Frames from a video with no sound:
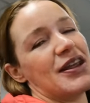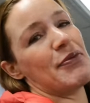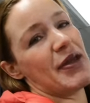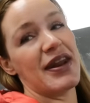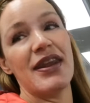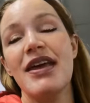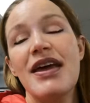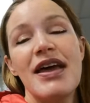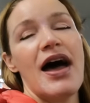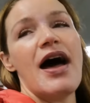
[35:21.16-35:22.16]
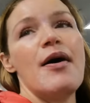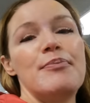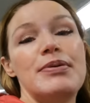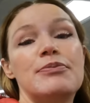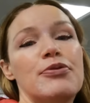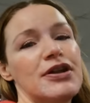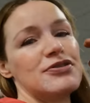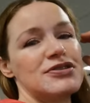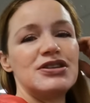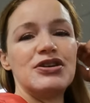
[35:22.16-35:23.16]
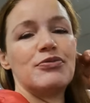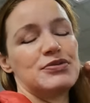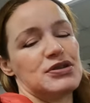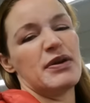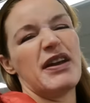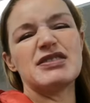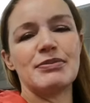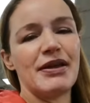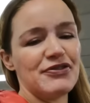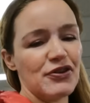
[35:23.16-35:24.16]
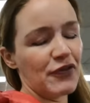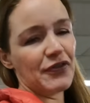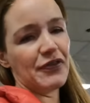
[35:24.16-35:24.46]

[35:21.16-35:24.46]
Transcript: today we had bean burritos too, so we have some left over